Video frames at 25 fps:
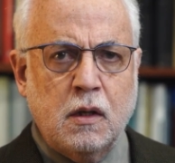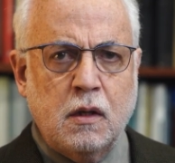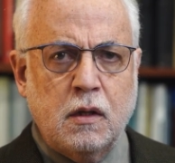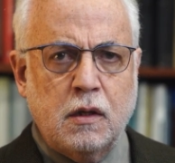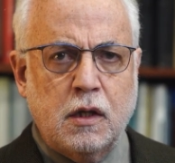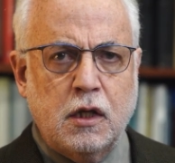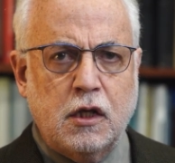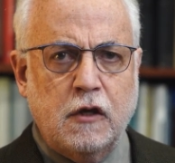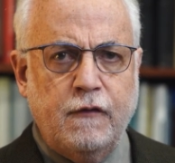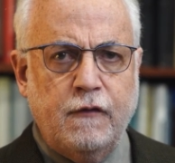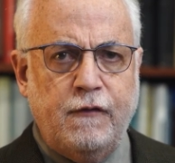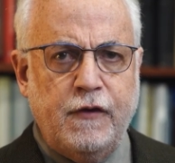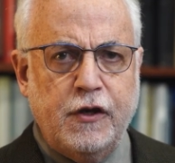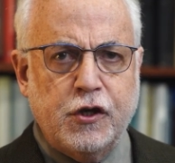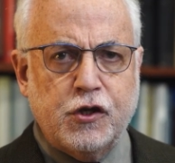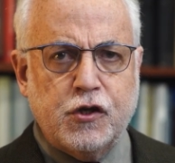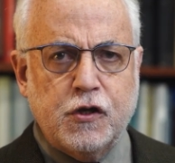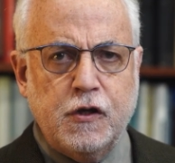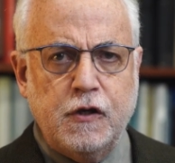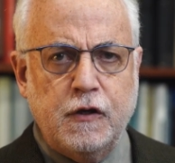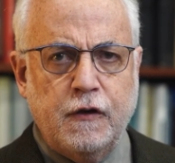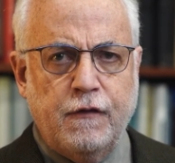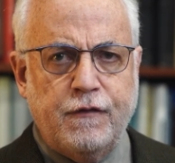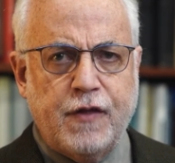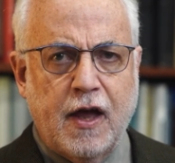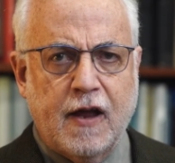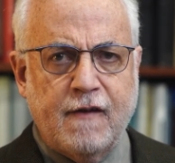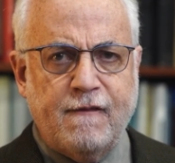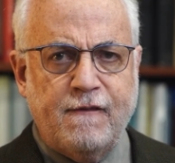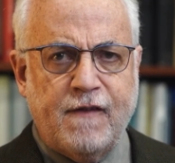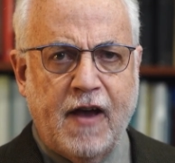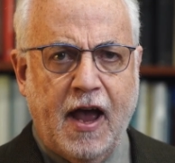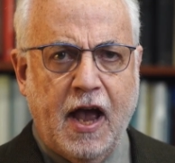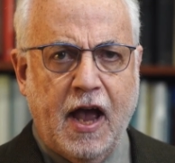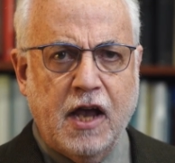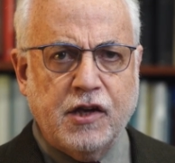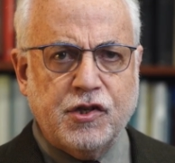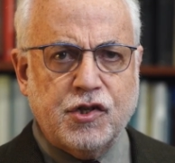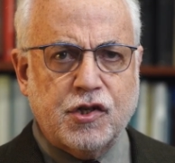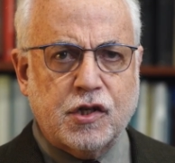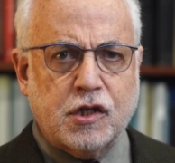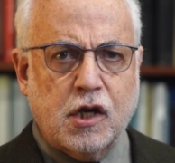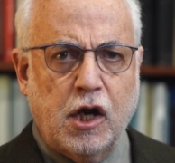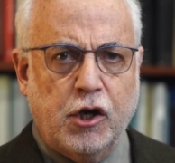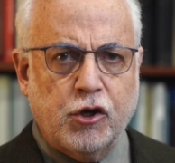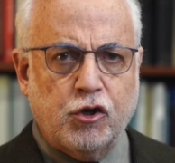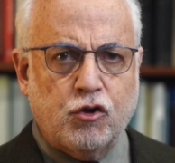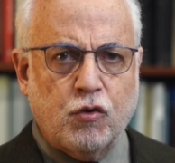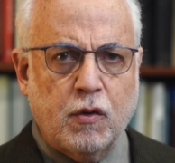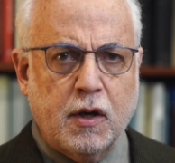the division of that vast
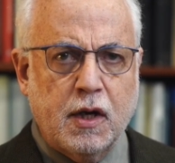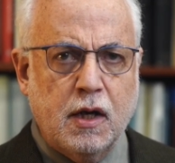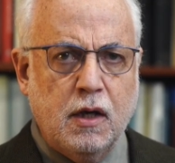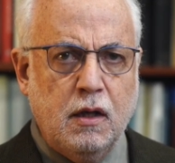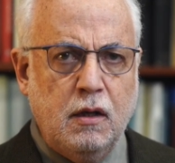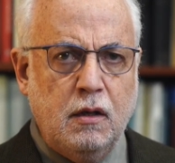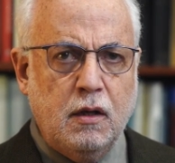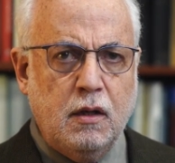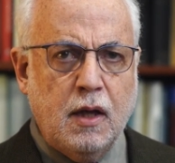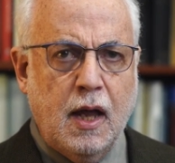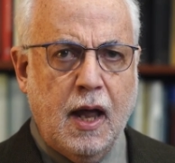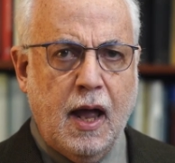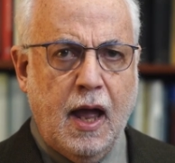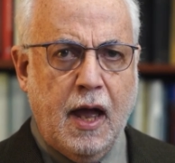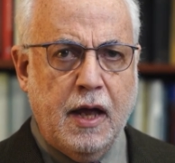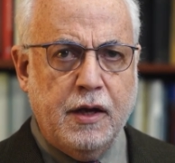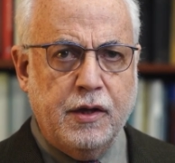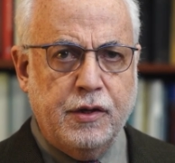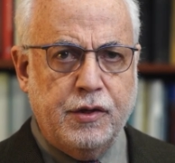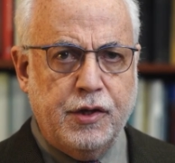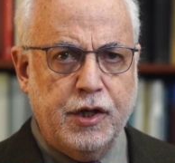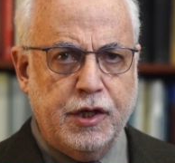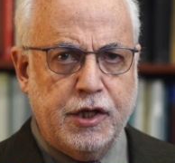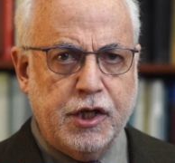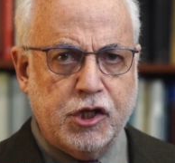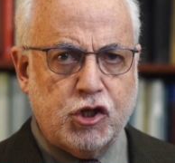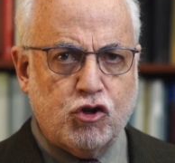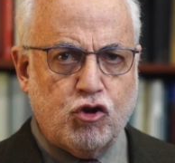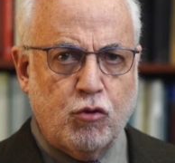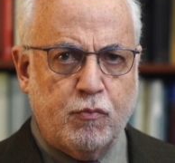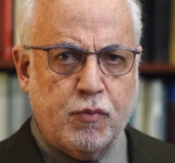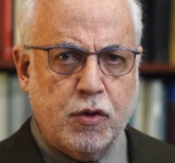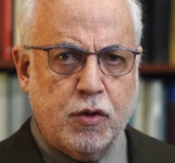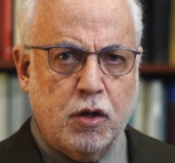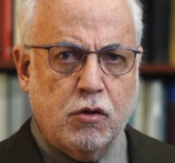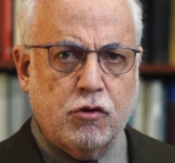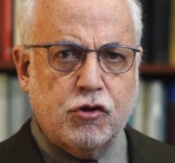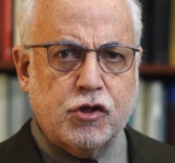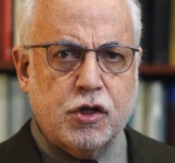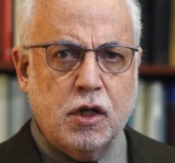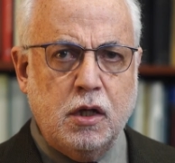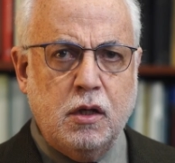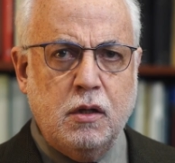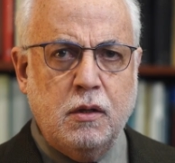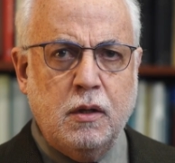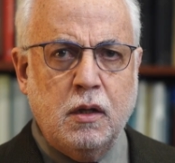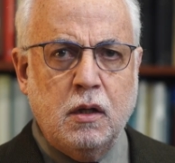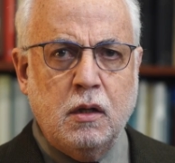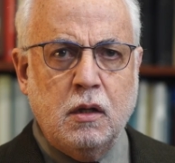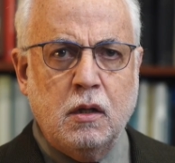country and the
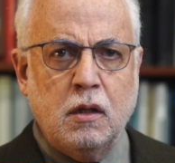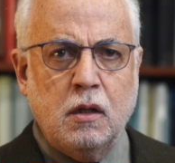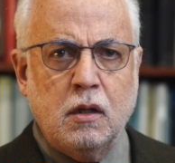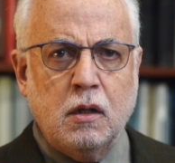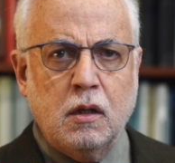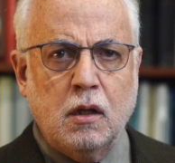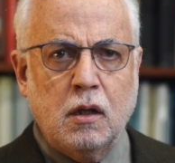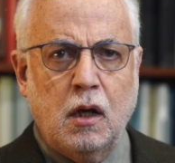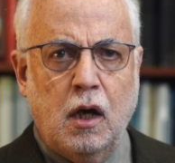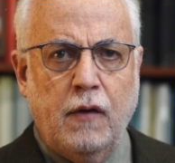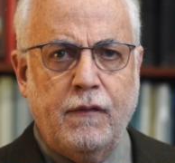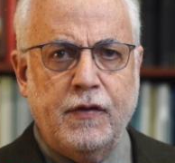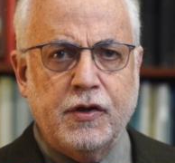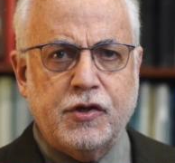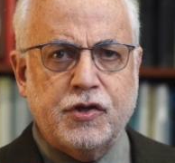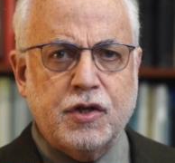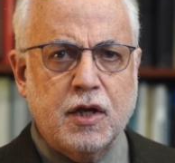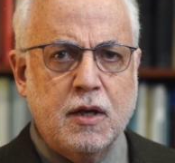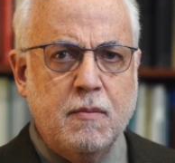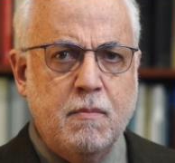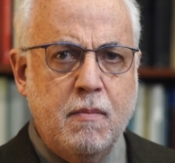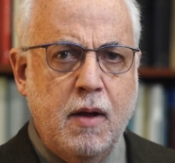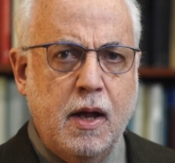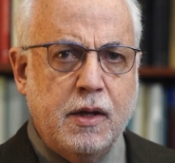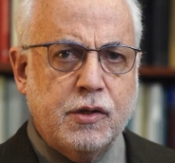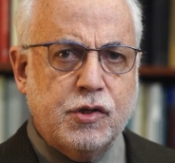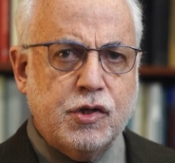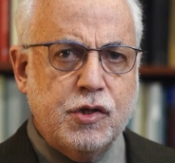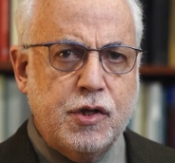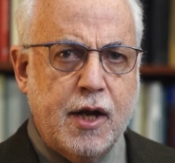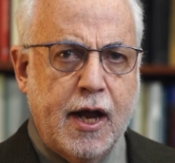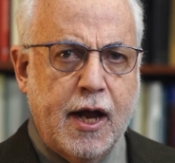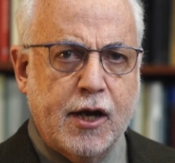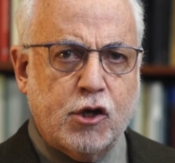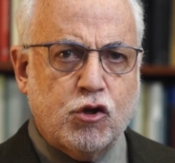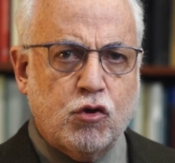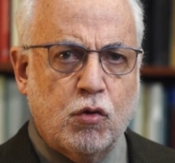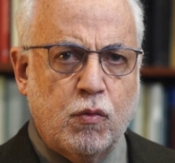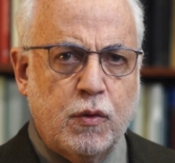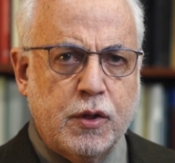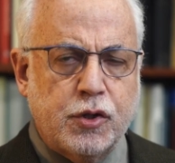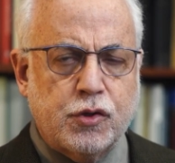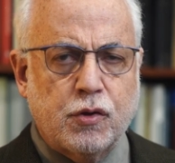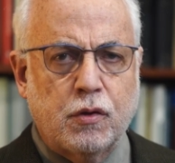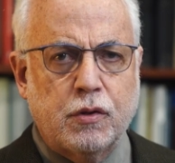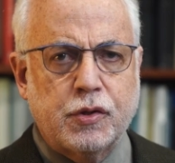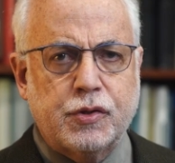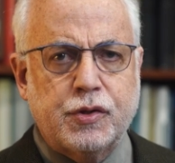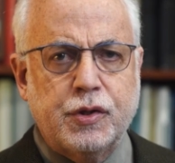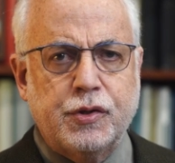distribution of its immense natural
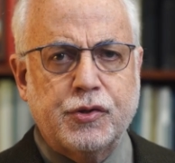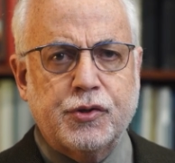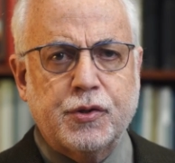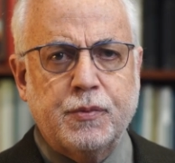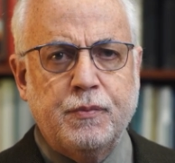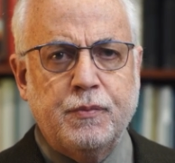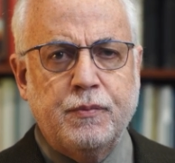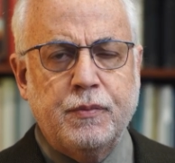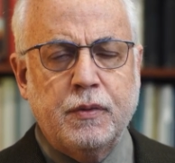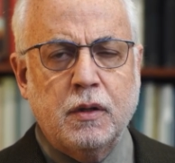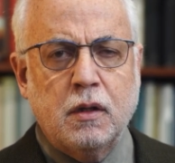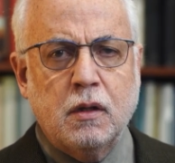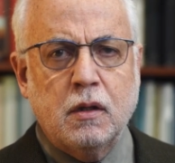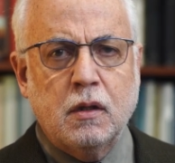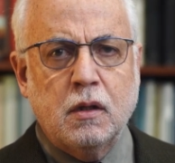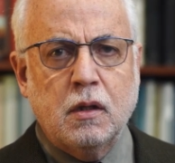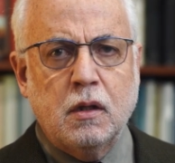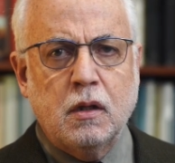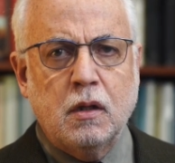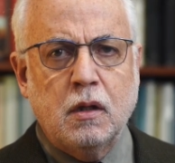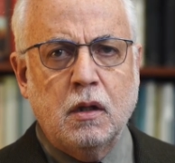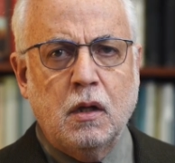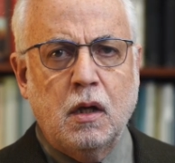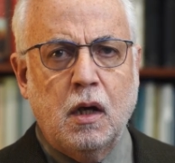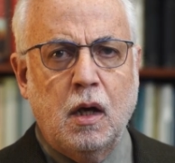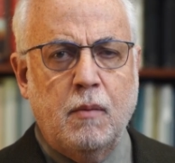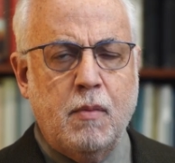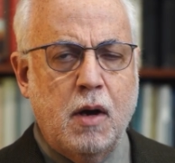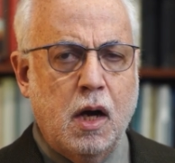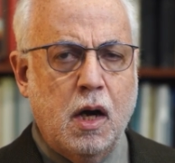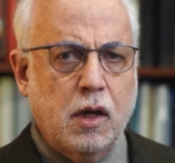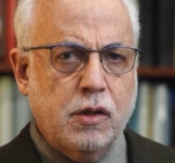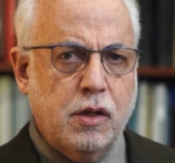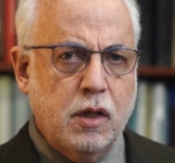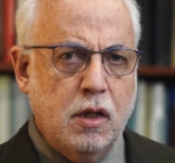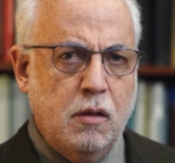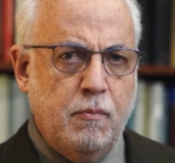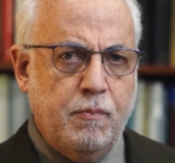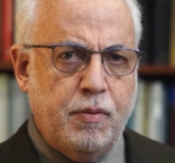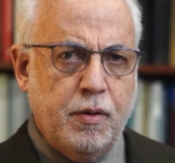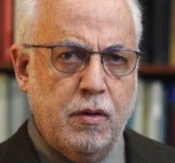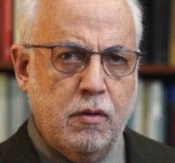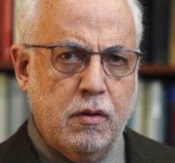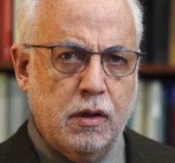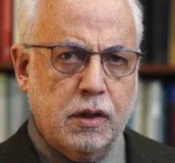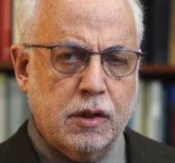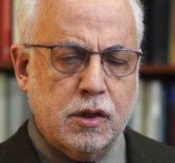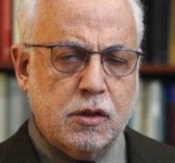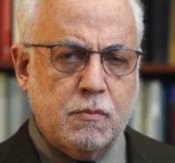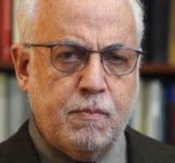resources among the
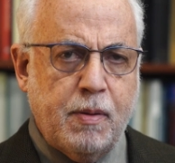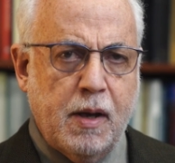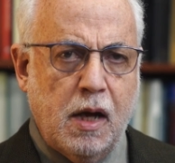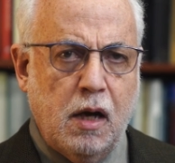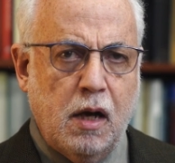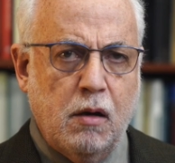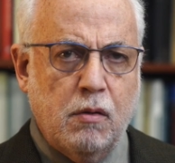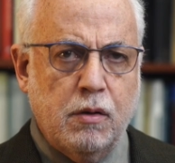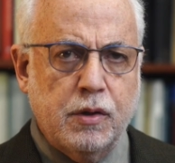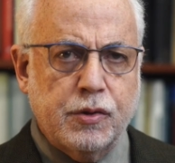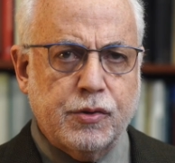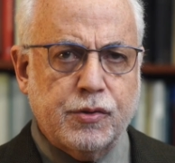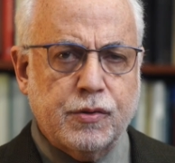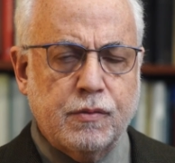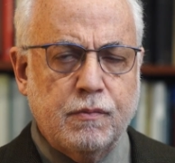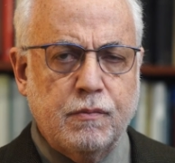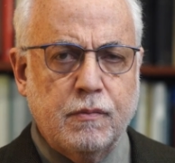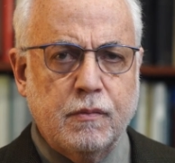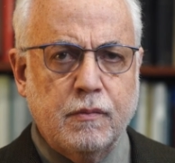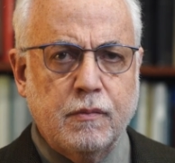imperialist powers.